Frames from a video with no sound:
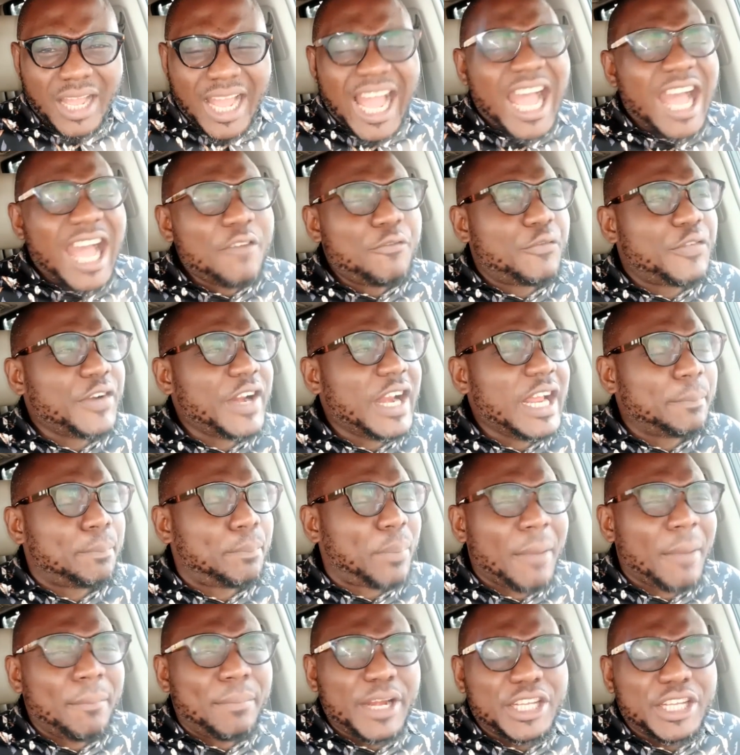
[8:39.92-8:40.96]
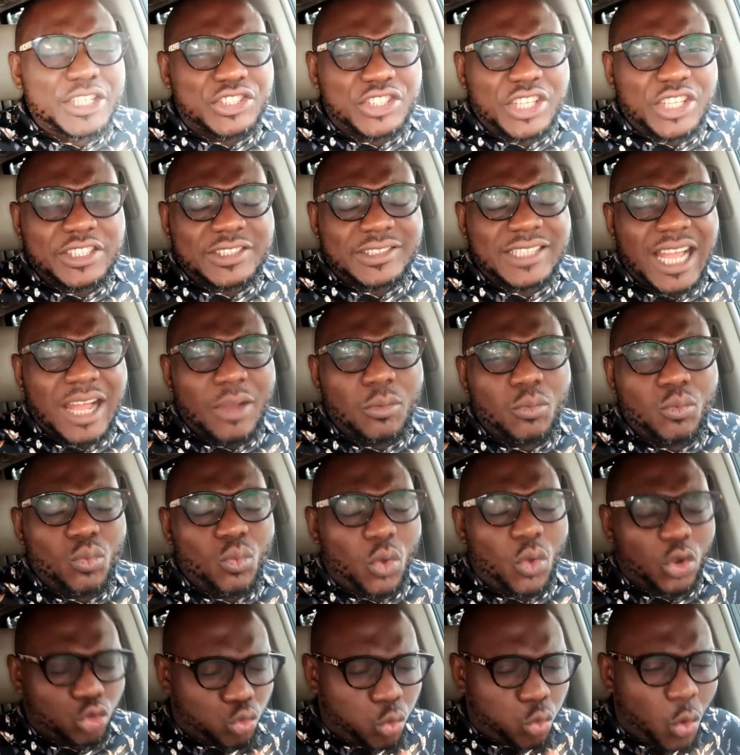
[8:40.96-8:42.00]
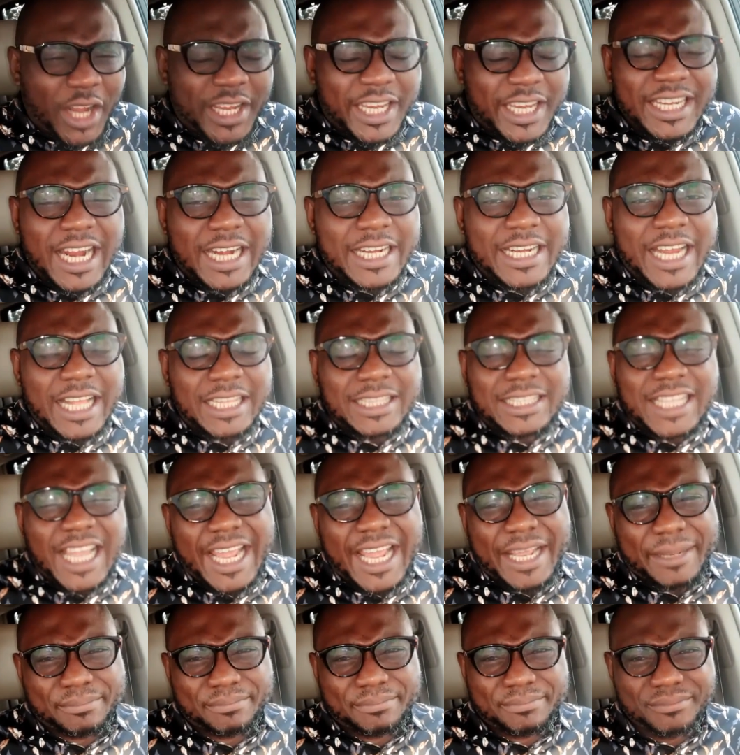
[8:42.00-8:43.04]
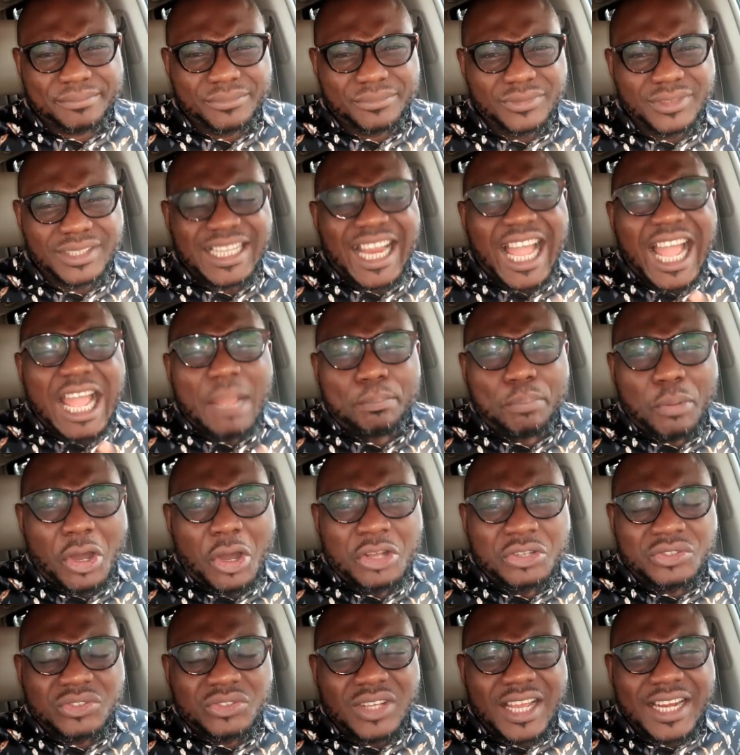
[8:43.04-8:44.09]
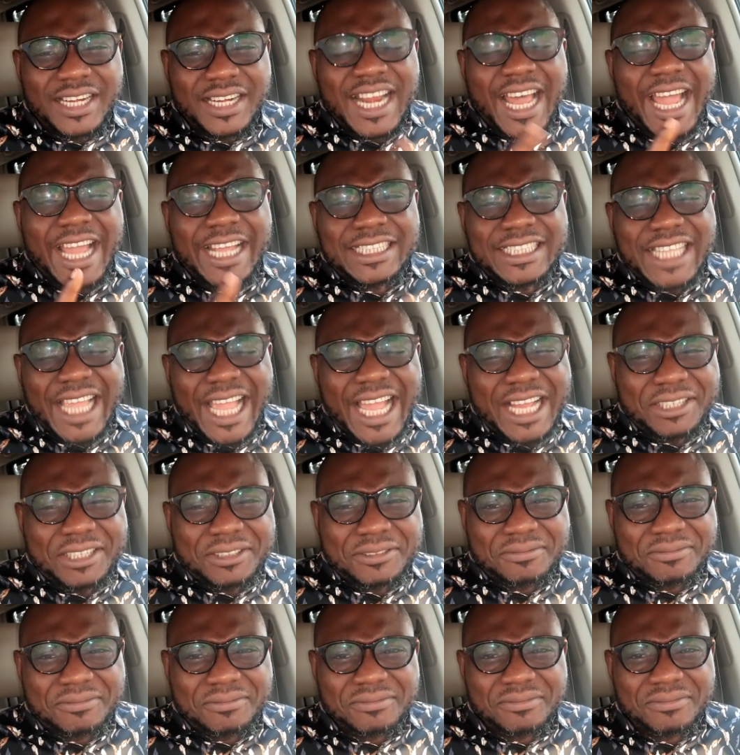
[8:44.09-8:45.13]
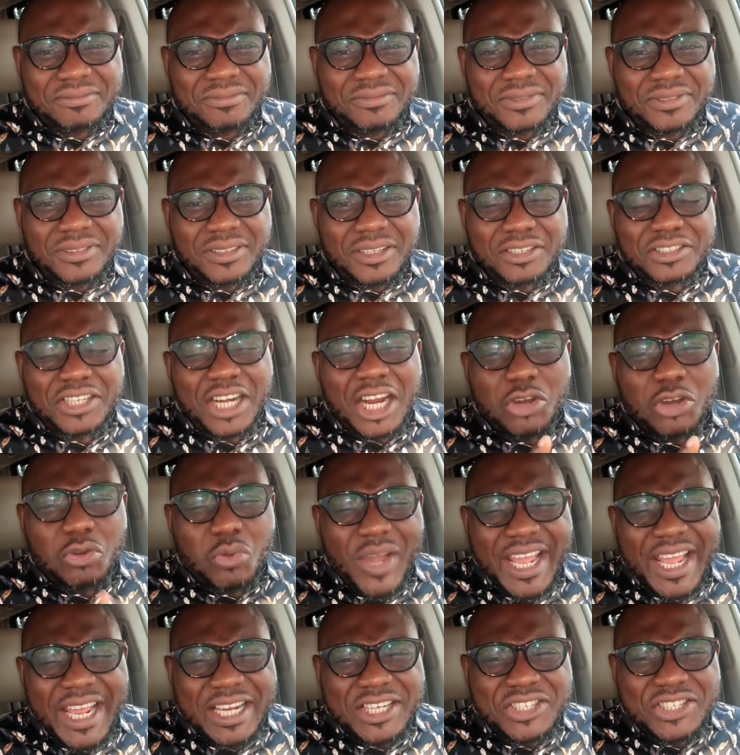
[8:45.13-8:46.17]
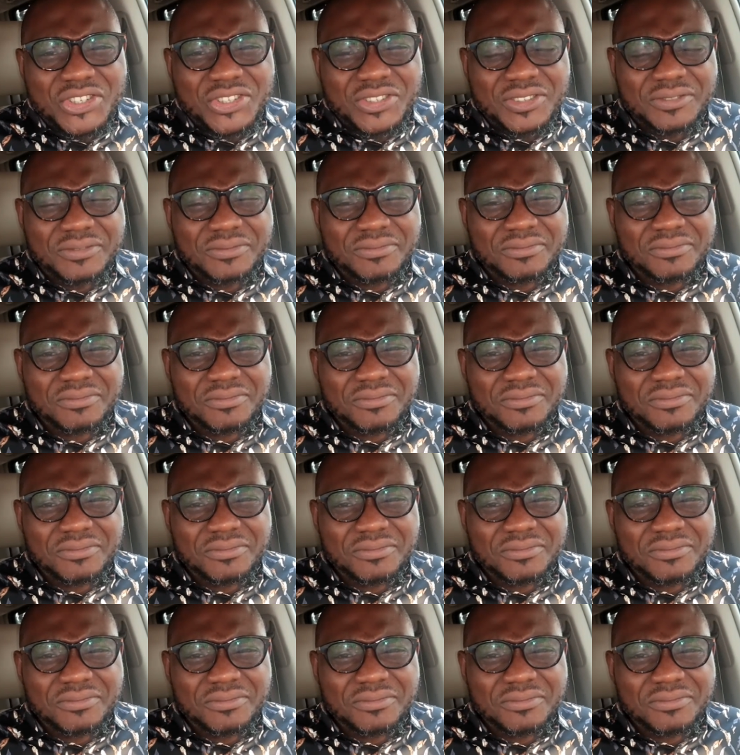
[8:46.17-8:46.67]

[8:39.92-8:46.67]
Every public system was working at that time. NIPOS, NITEL, railways.